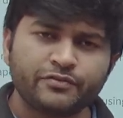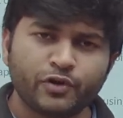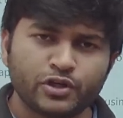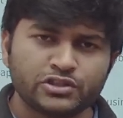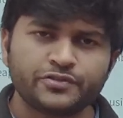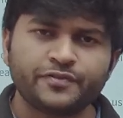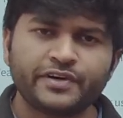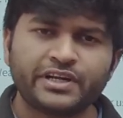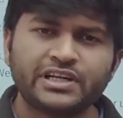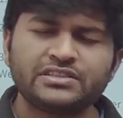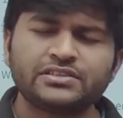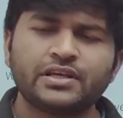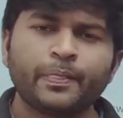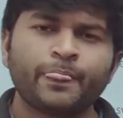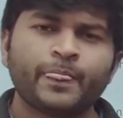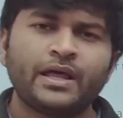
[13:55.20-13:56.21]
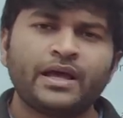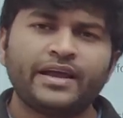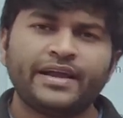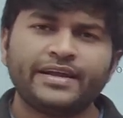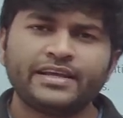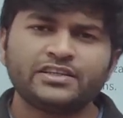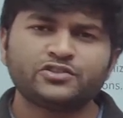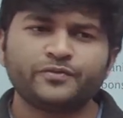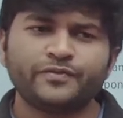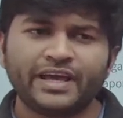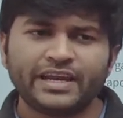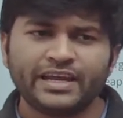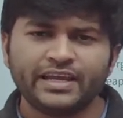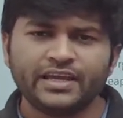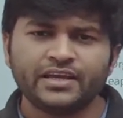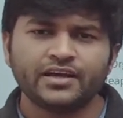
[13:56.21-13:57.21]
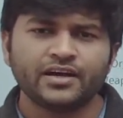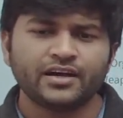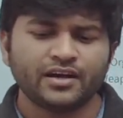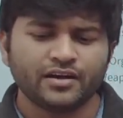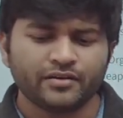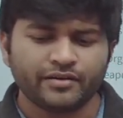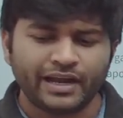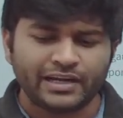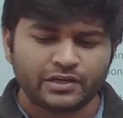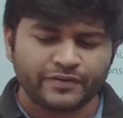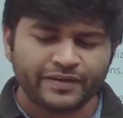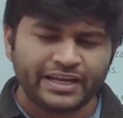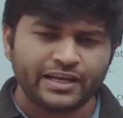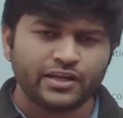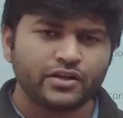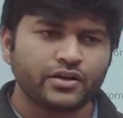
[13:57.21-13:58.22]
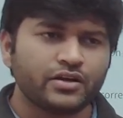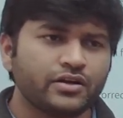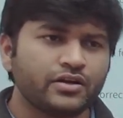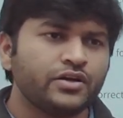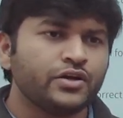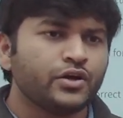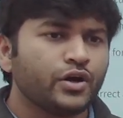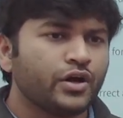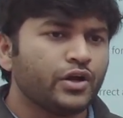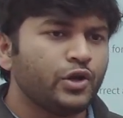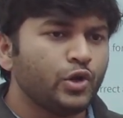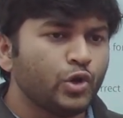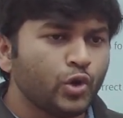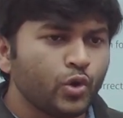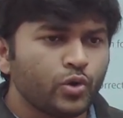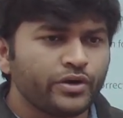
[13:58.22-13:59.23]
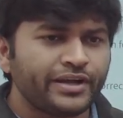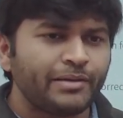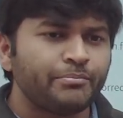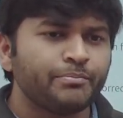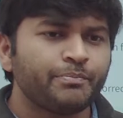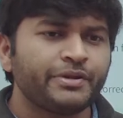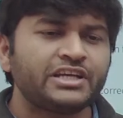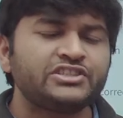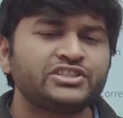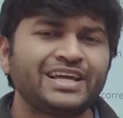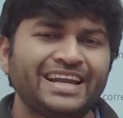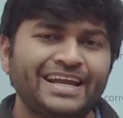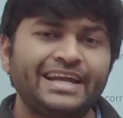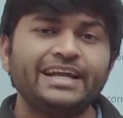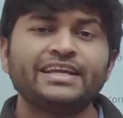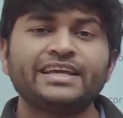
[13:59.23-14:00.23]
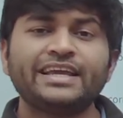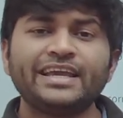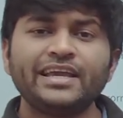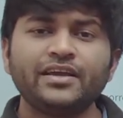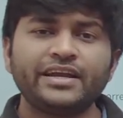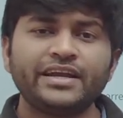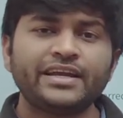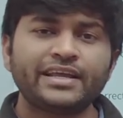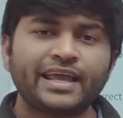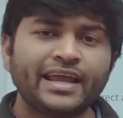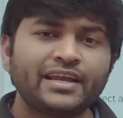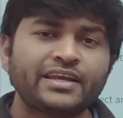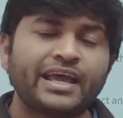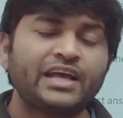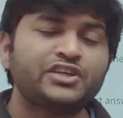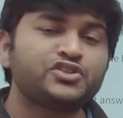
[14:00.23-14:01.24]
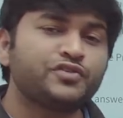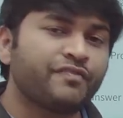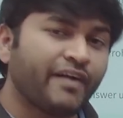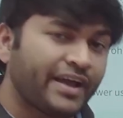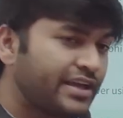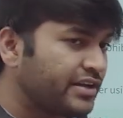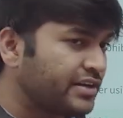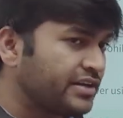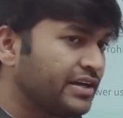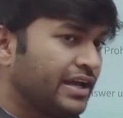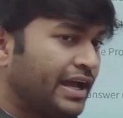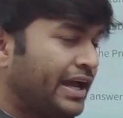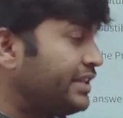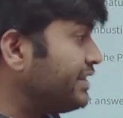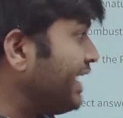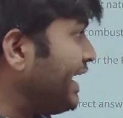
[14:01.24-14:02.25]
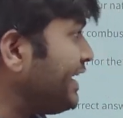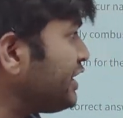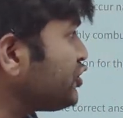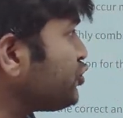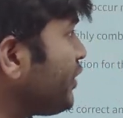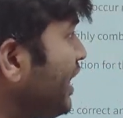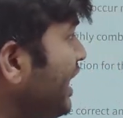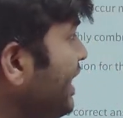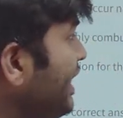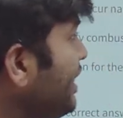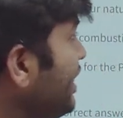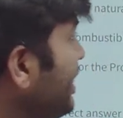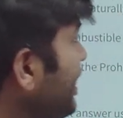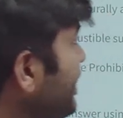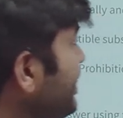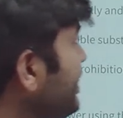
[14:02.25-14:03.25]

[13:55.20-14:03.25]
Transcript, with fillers: phosphorus, it is very, uh, at very uh, low temperature, it, it can catch fire and that is why it